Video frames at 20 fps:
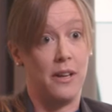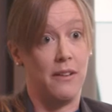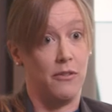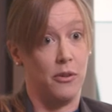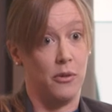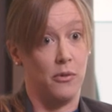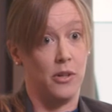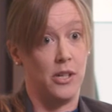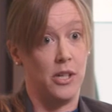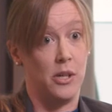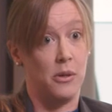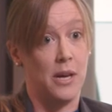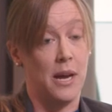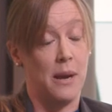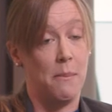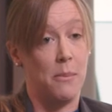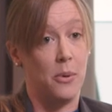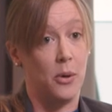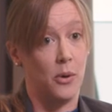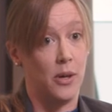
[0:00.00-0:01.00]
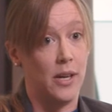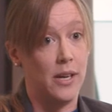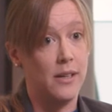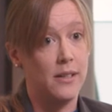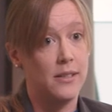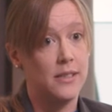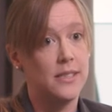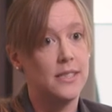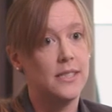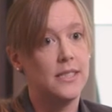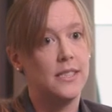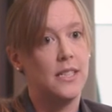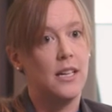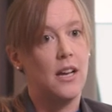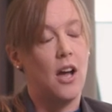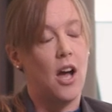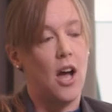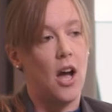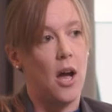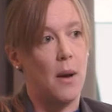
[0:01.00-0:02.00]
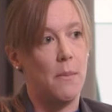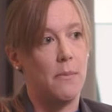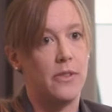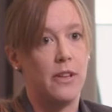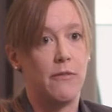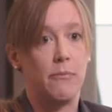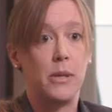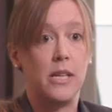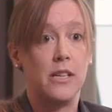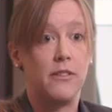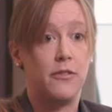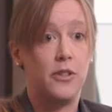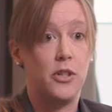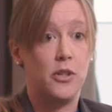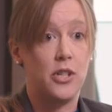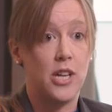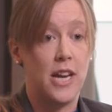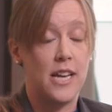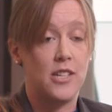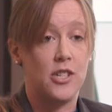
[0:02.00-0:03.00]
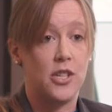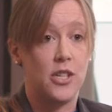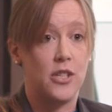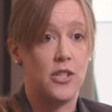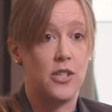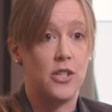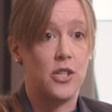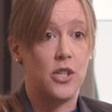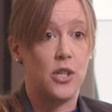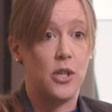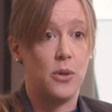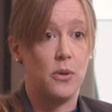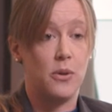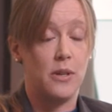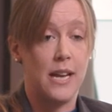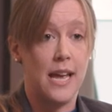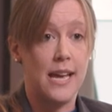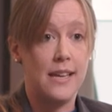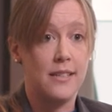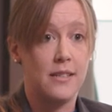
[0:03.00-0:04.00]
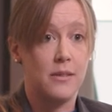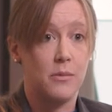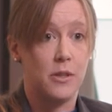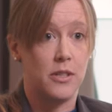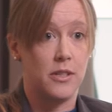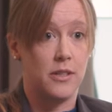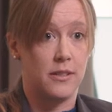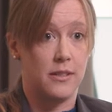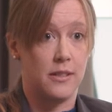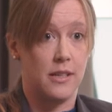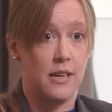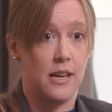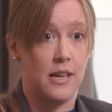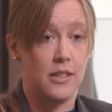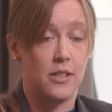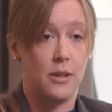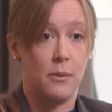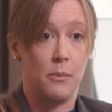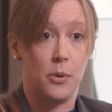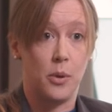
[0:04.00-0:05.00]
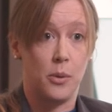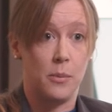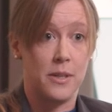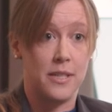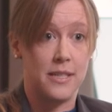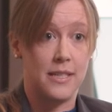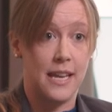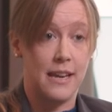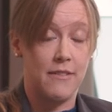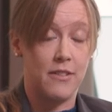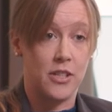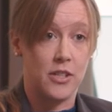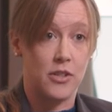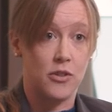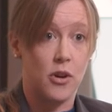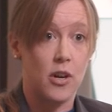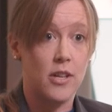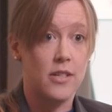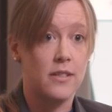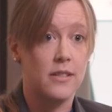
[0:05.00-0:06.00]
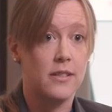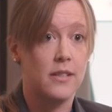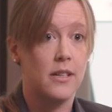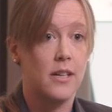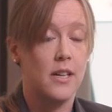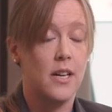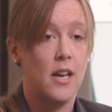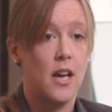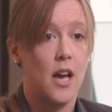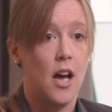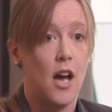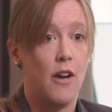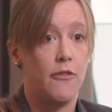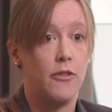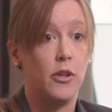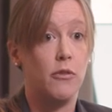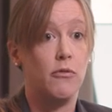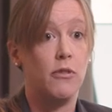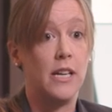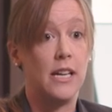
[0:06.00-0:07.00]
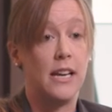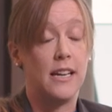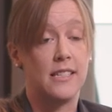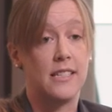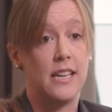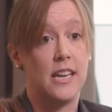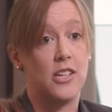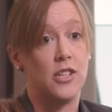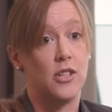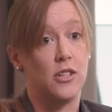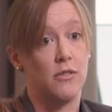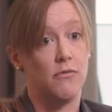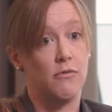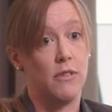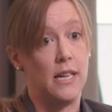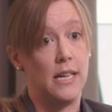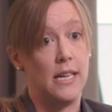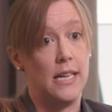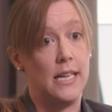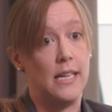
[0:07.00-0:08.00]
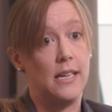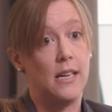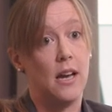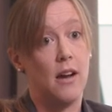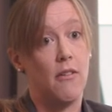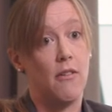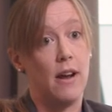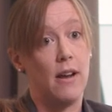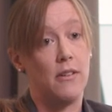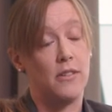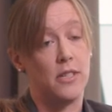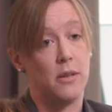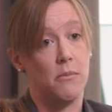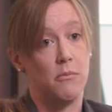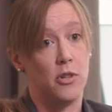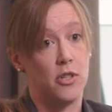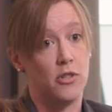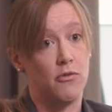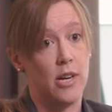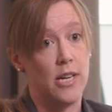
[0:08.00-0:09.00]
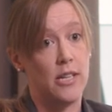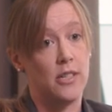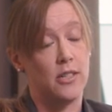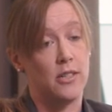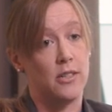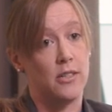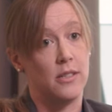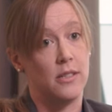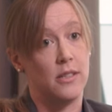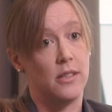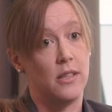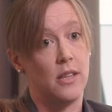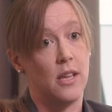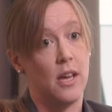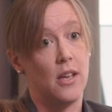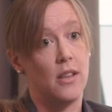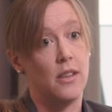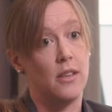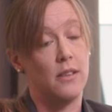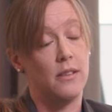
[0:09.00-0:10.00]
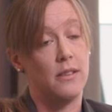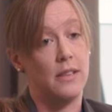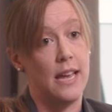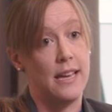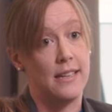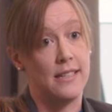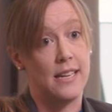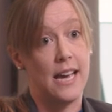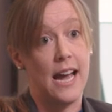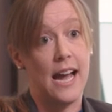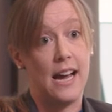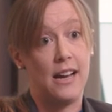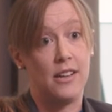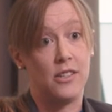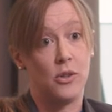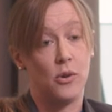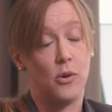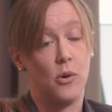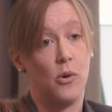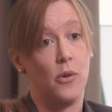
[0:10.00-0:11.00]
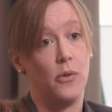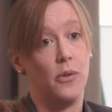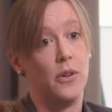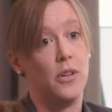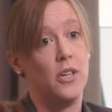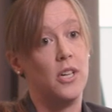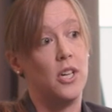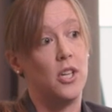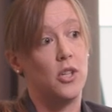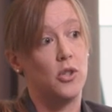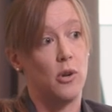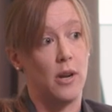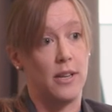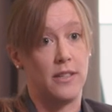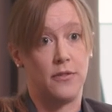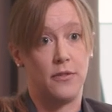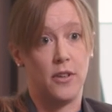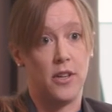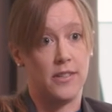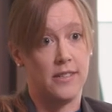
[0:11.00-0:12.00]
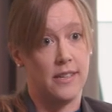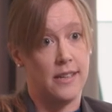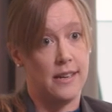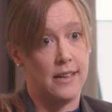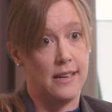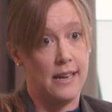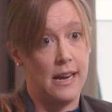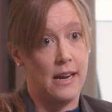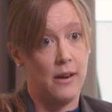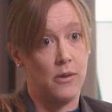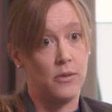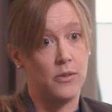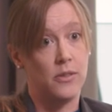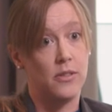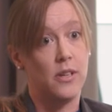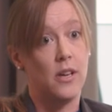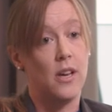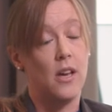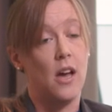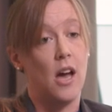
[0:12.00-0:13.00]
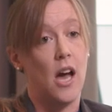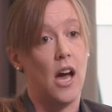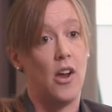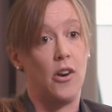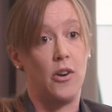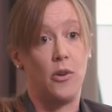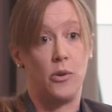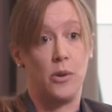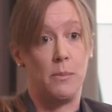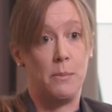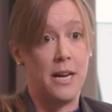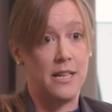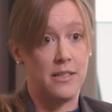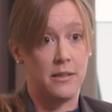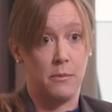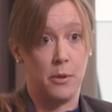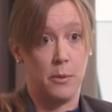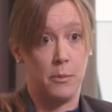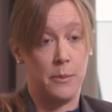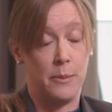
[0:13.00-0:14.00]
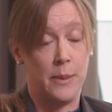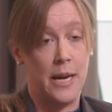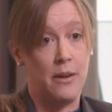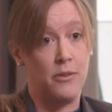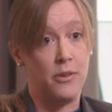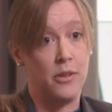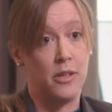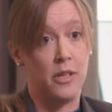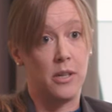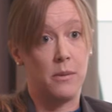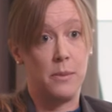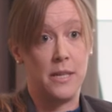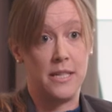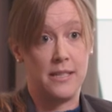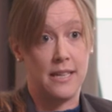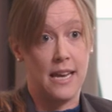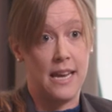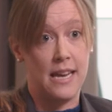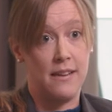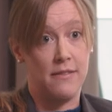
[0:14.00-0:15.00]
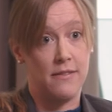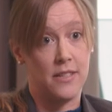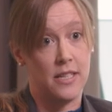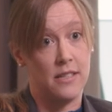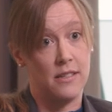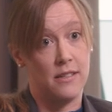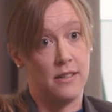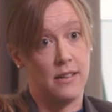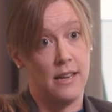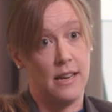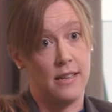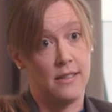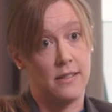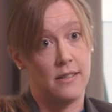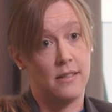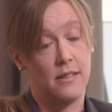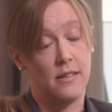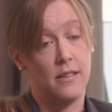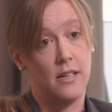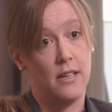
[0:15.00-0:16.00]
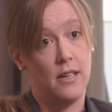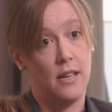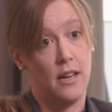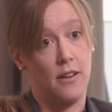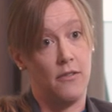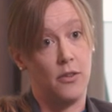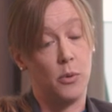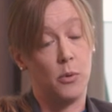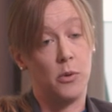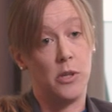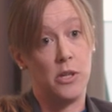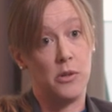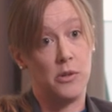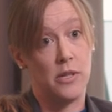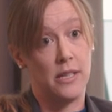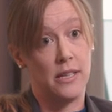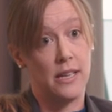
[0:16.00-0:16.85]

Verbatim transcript: if you're a UK employer. Um, there have been a few changes to NEST, which is the National Employment Savings Trust, a few relaxations really around some restrictions that Nest had on transfers in and out mm -hmm. and on the maximum amount that could be saved into Nest if you were using